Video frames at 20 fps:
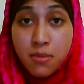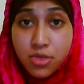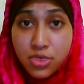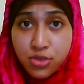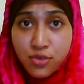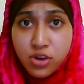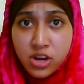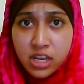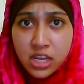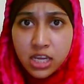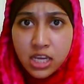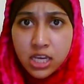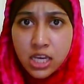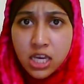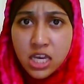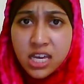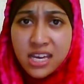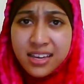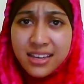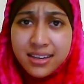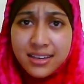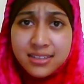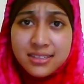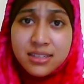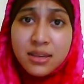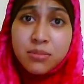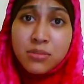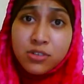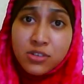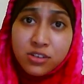Number three.
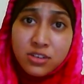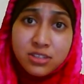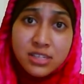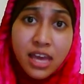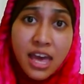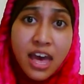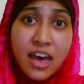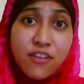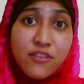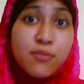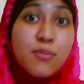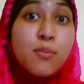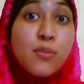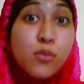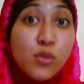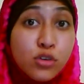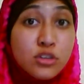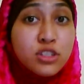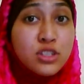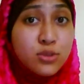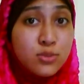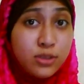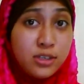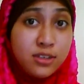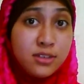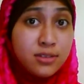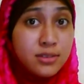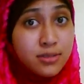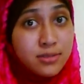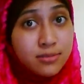Some girls have mood
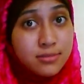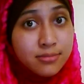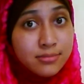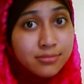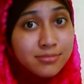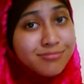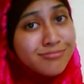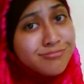swings.